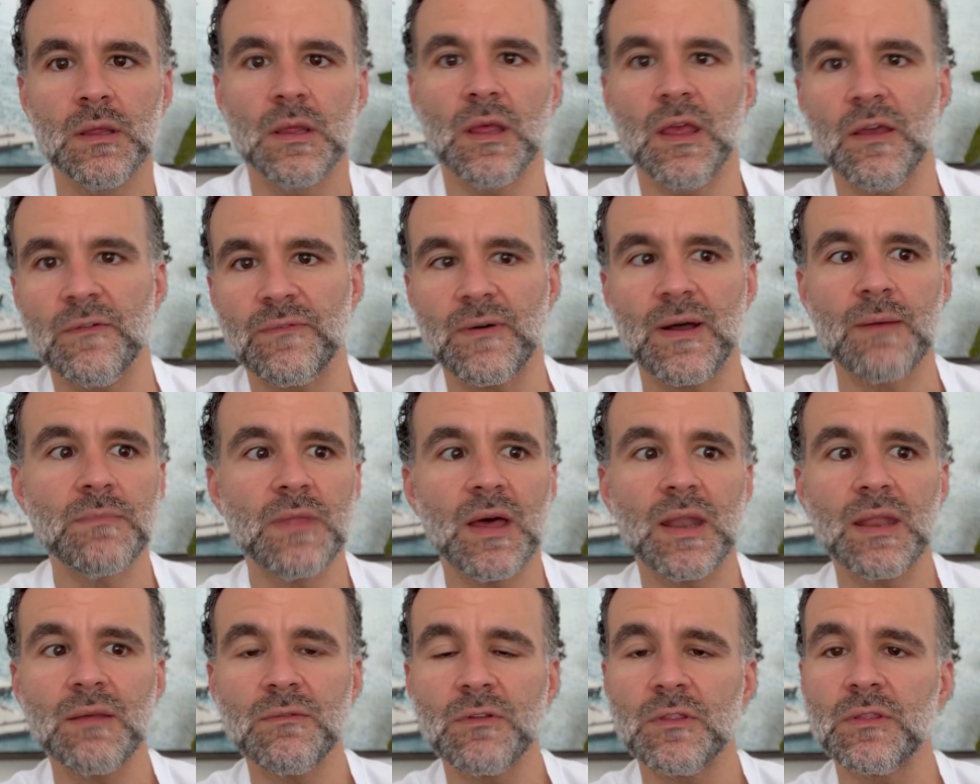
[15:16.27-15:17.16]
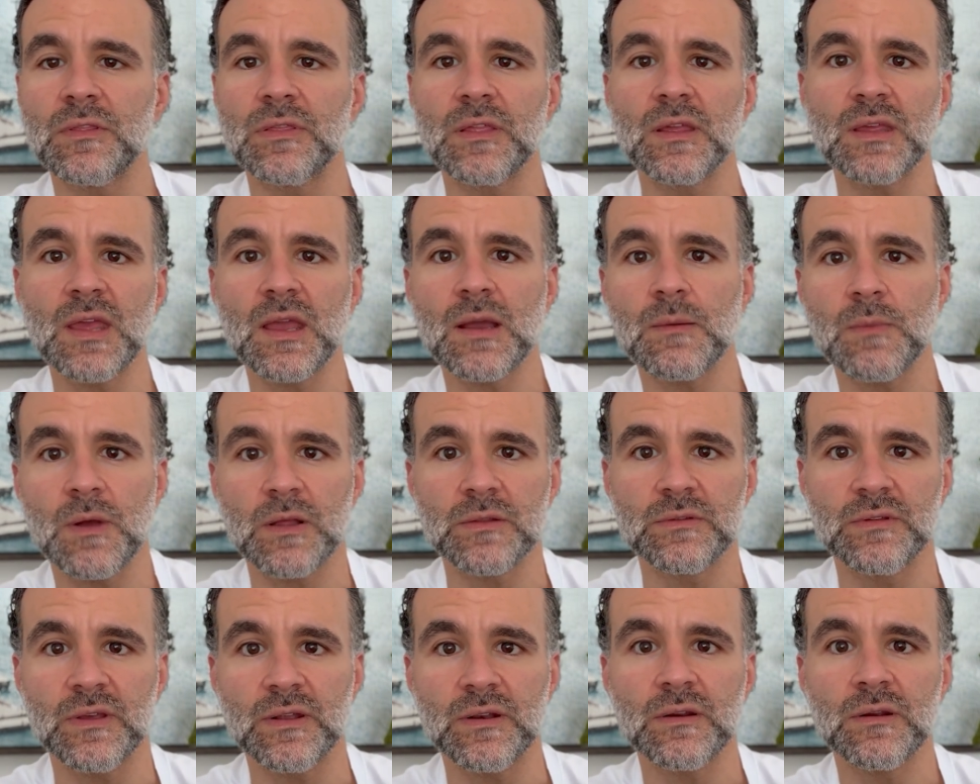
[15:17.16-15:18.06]
If I'm not even thinking
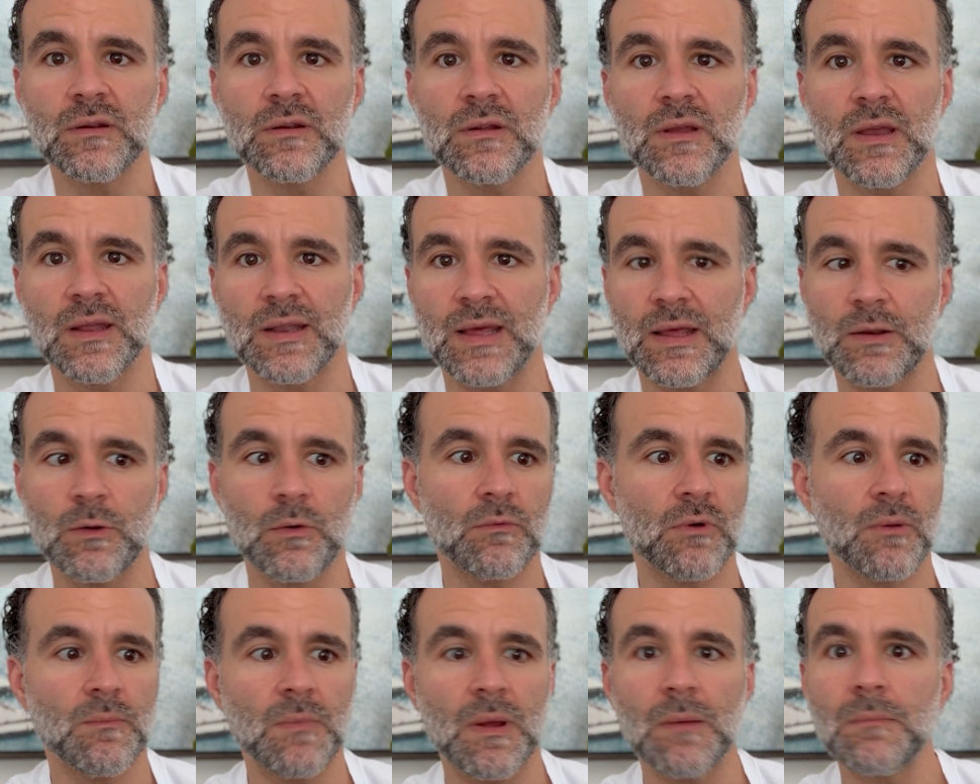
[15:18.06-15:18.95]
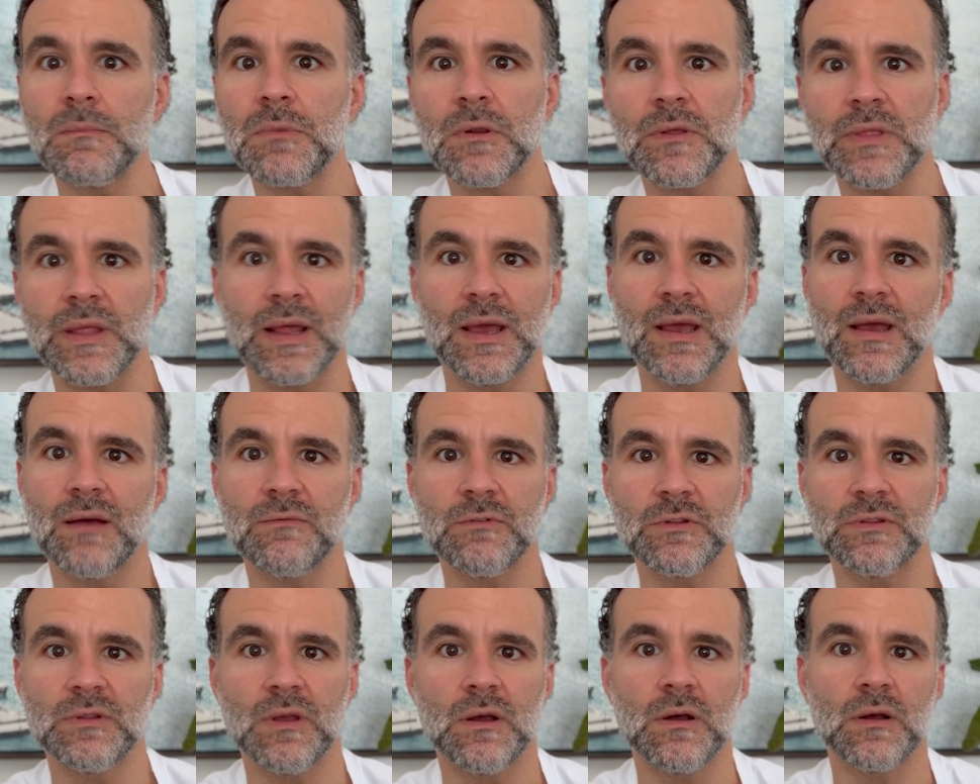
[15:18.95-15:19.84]
about dinner and I don't remember that I have
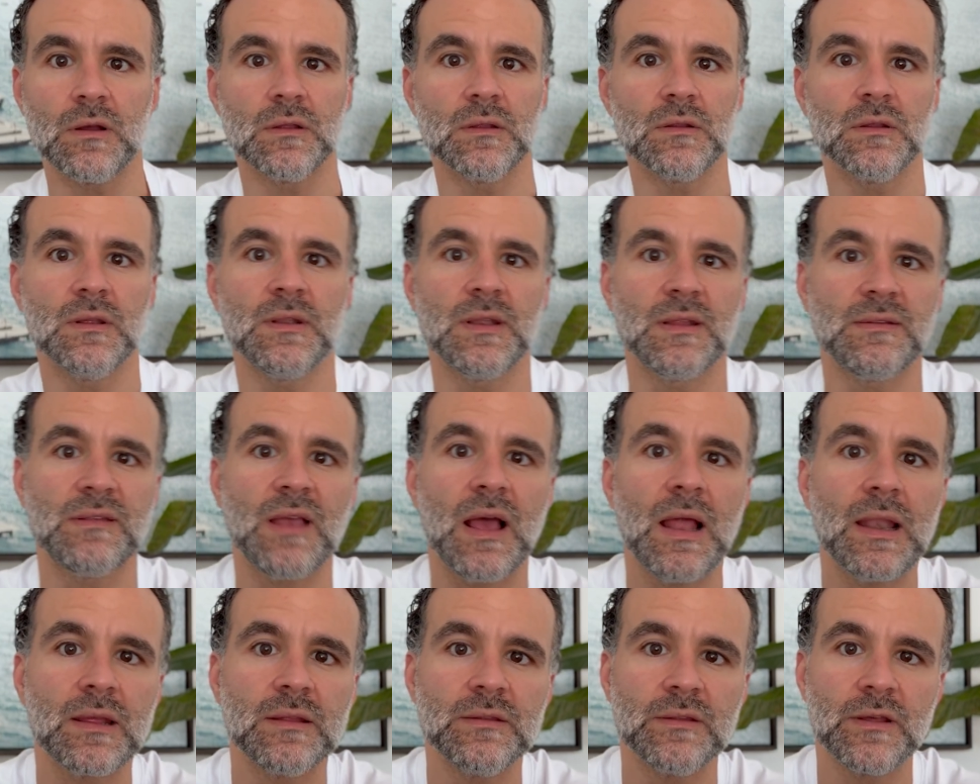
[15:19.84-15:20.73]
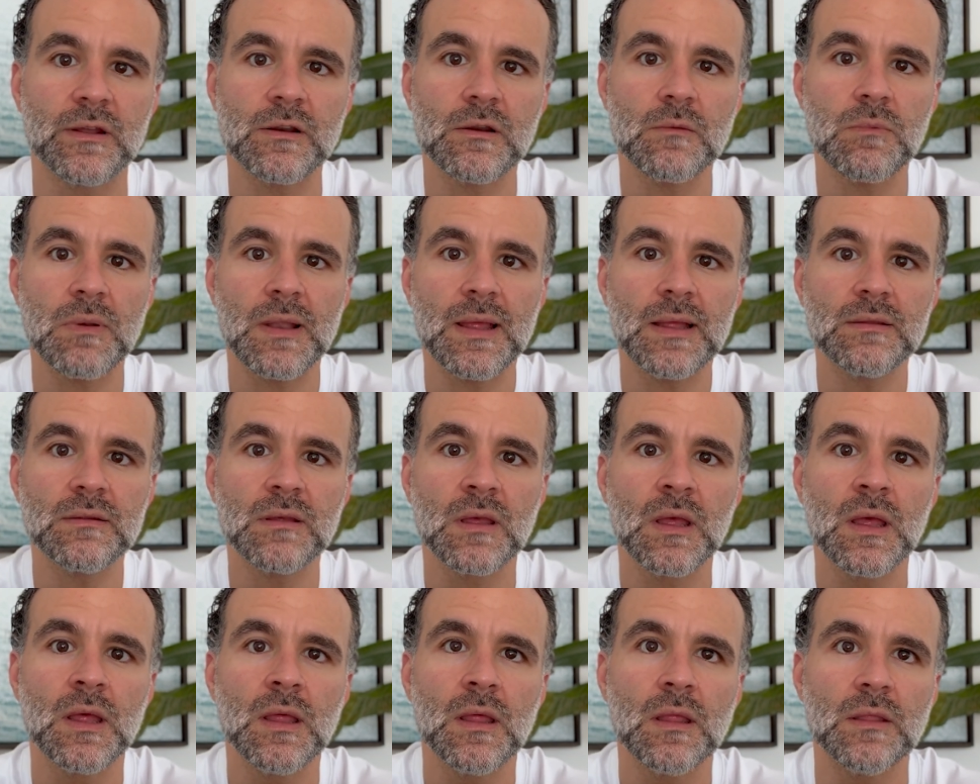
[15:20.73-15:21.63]
an Italian dinner planned,
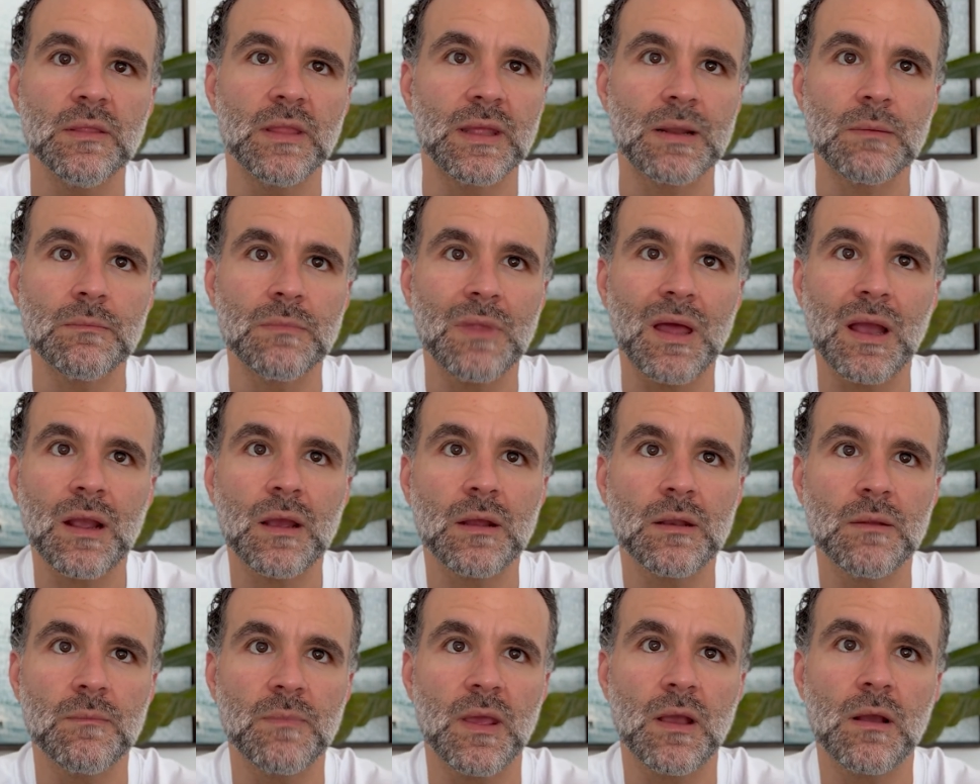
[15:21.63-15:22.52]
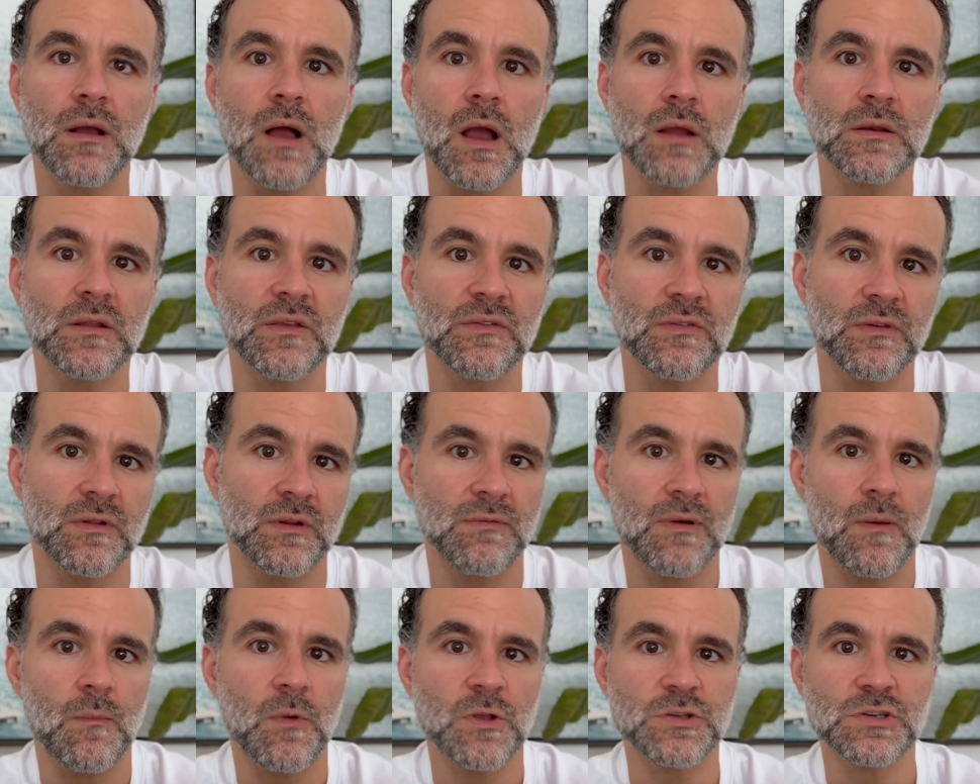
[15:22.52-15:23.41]
then I'm not going to be cognizant of
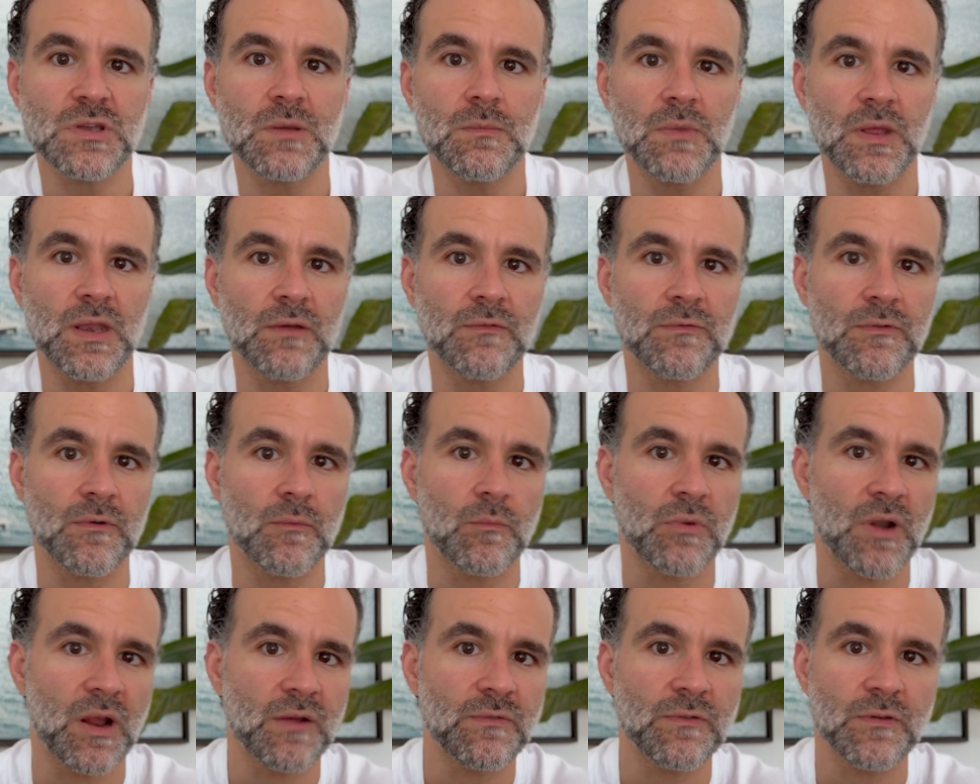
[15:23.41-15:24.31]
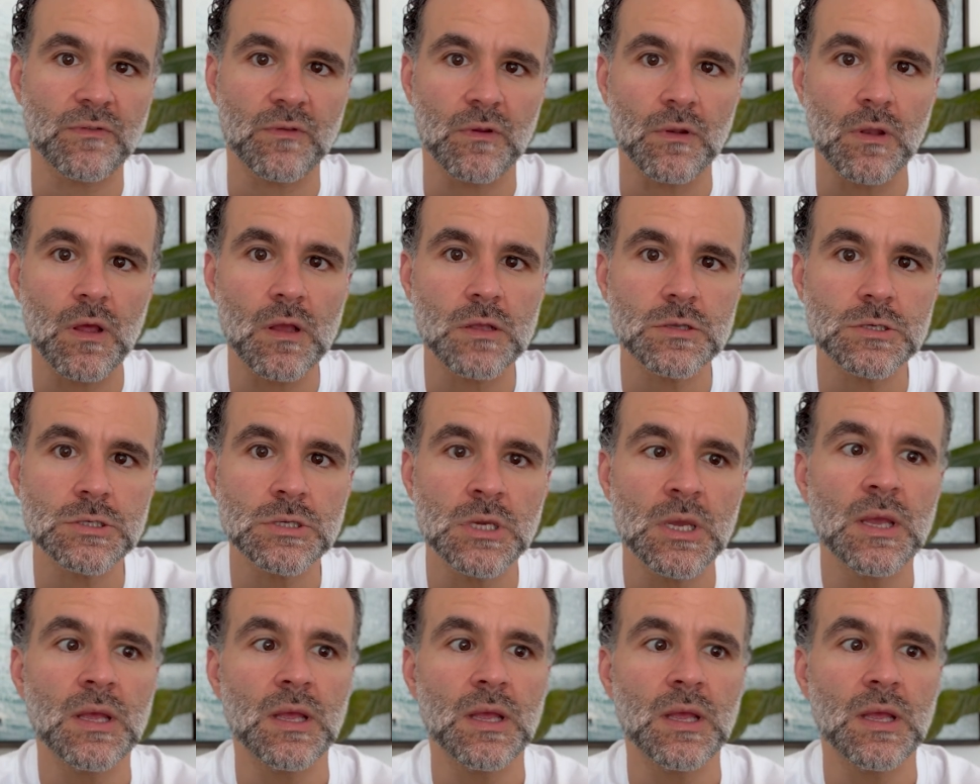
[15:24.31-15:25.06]
how much I'm eating for breakfast or lunch.